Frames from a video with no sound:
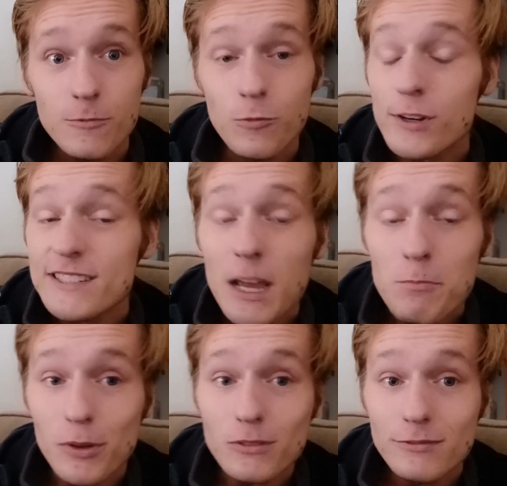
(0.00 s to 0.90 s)
For
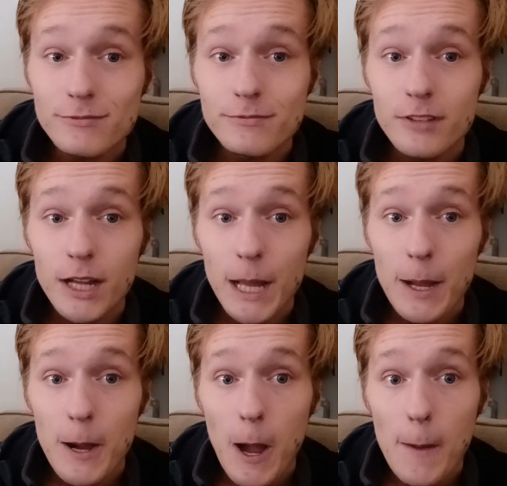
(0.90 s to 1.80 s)
example,
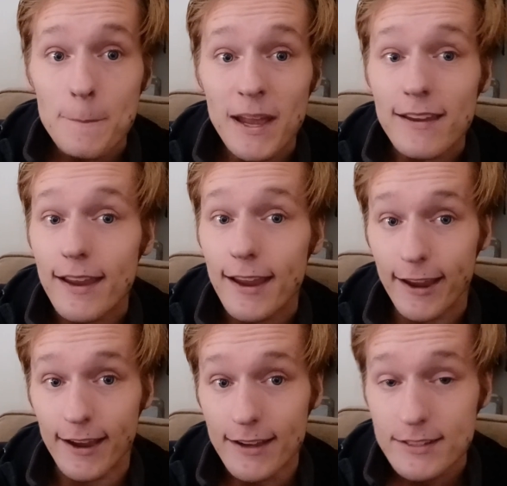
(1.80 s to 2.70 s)
my
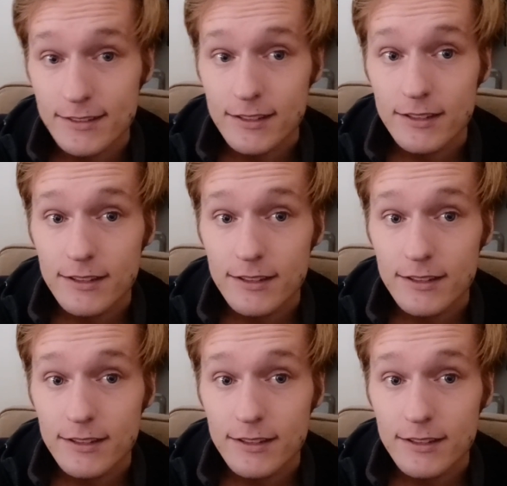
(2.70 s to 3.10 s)
gut